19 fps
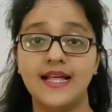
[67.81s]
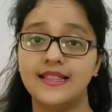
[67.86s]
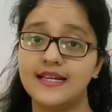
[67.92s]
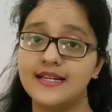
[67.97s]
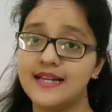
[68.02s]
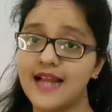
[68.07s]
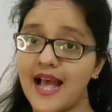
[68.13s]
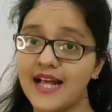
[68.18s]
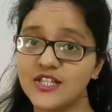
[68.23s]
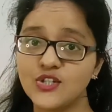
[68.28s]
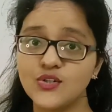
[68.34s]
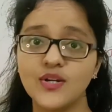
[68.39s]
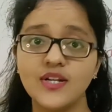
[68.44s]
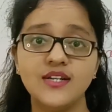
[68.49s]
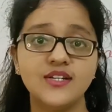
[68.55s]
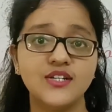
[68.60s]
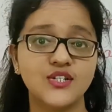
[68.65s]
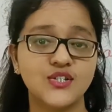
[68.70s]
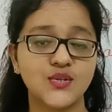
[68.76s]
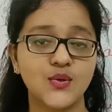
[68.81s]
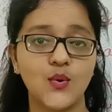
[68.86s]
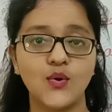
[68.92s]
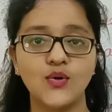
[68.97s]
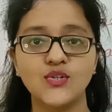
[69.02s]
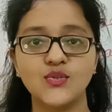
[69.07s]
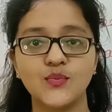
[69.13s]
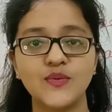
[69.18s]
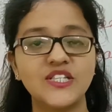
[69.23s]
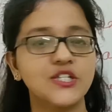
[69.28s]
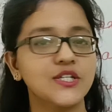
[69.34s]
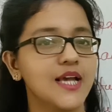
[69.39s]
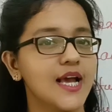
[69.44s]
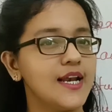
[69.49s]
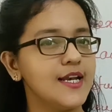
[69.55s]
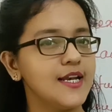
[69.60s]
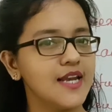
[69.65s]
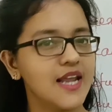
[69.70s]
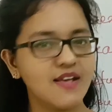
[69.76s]
The natural resource which
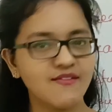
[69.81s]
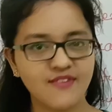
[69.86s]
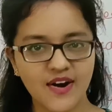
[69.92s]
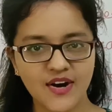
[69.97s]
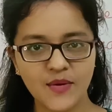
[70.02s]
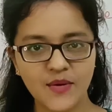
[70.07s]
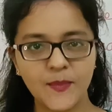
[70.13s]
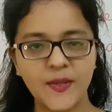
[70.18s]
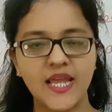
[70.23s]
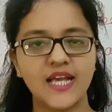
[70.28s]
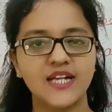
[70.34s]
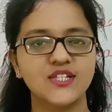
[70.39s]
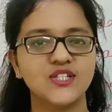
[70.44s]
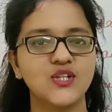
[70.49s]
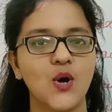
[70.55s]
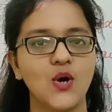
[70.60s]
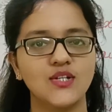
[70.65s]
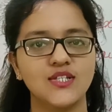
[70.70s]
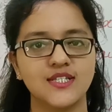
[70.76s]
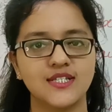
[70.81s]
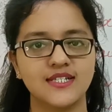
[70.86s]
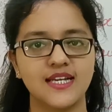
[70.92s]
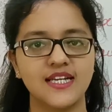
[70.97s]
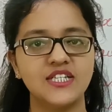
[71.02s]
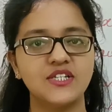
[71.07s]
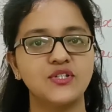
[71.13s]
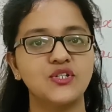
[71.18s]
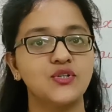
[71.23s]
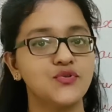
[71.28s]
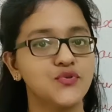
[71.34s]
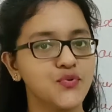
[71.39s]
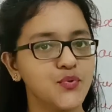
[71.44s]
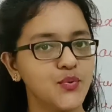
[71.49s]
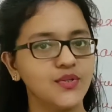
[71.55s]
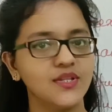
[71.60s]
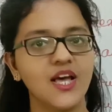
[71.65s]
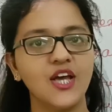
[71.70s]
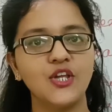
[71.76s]
can never be exhausted
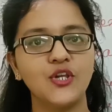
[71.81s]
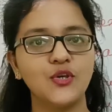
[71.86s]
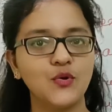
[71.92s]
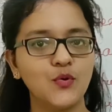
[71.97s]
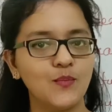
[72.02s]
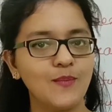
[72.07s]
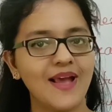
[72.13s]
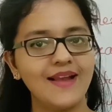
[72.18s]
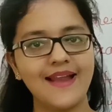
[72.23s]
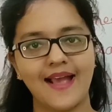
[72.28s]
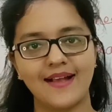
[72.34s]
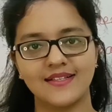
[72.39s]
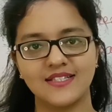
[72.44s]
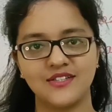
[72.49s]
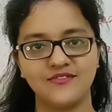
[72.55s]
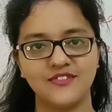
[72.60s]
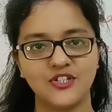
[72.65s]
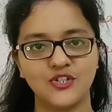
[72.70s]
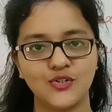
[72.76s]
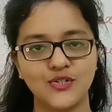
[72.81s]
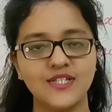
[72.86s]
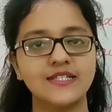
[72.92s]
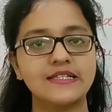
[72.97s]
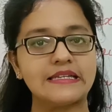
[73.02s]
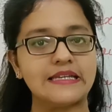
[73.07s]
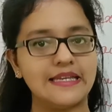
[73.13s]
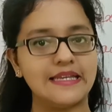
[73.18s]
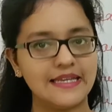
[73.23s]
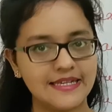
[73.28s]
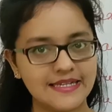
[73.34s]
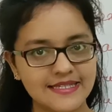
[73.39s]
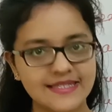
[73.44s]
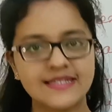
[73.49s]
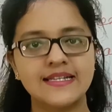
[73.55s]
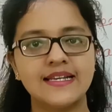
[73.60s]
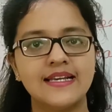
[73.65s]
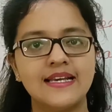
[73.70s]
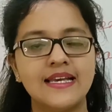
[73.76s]
through the human activities
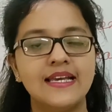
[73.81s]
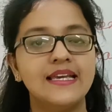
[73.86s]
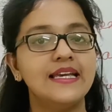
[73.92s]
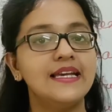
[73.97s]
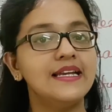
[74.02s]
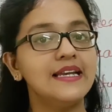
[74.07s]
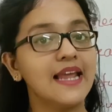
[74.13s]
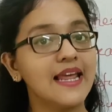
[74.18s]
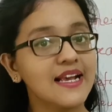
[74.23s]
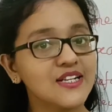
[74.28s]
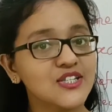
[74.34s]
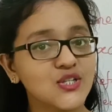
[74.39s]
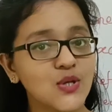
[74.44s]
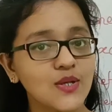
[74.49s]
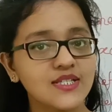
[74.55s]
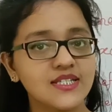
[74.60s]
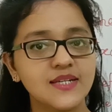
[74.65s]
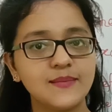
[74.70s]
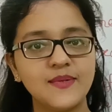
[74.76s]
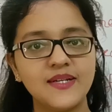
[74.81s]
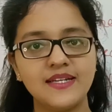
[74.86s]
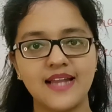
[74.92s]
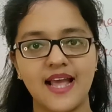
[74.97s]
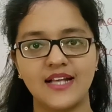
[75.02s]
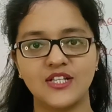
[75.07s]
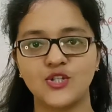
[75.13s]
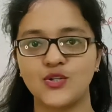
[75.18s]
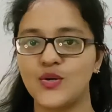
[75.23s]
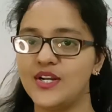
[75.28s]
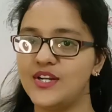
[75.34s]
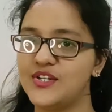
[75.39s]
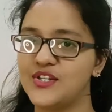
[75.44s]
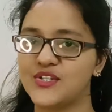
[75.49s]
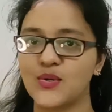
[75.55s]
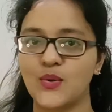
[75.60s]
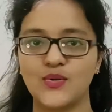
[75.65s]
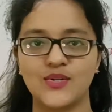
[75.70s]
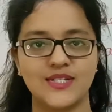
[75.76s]
is inexhaustible natural
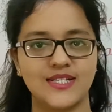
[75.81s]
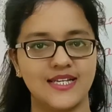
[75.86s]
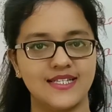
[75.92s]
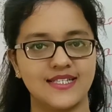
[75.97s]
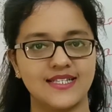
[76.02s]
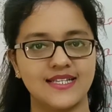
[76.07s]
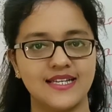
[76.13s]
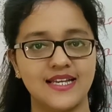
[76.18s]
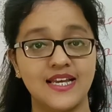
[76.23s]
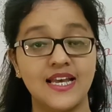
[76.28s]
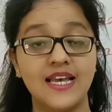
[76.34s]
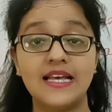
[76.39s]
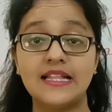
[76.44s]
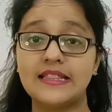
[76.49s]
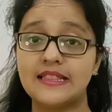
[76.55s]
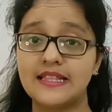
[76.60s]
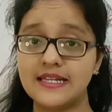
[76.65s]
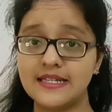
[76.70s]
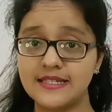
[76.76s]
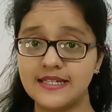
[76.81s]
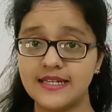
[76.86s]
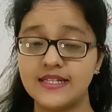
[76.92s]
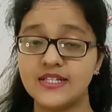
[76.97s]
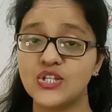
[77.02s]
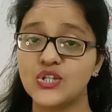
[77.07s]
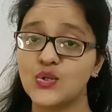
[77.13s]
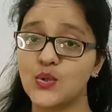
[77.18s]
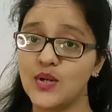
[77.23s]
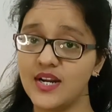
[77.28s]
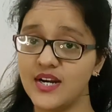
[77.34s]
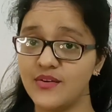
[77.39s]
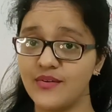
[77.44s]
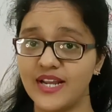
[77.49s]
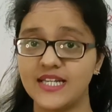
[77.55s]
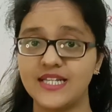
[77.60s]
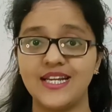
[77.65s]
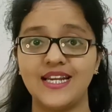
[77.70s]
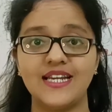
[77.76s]
resources. This is
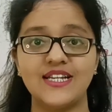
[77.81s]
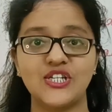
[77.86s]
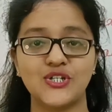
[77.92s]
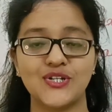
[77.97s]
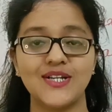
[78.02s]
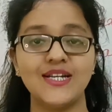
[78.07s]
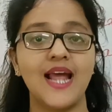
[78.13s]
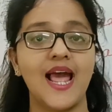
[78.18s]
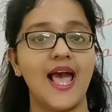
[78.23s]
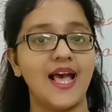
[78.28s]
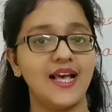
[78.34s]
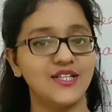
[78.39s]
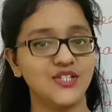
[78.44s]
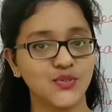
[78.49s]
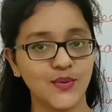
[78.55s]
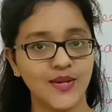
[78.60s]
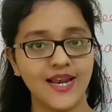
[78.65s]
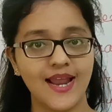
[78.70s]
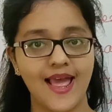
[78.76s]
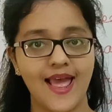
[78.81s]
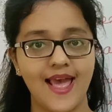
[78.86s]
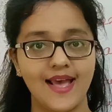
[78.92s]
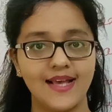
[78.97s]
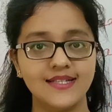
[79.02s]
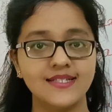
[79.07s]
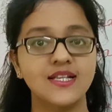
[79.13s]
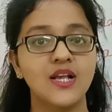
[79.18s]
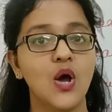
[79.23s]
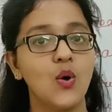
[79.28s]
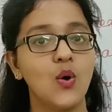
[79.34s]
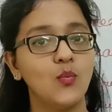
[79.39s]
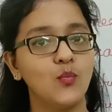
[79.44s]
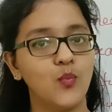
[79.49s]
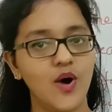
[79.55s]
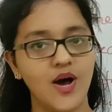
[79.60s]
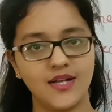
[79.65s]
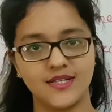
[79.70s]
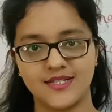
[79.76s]
solar radiation as well as
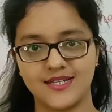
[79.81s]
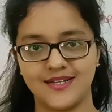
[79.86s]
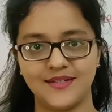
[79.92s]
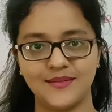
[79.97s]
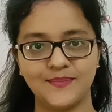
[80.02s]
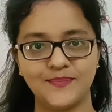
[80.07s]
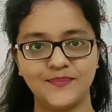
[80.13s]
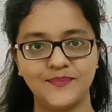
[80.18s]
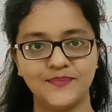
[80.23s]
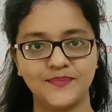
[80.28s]
water.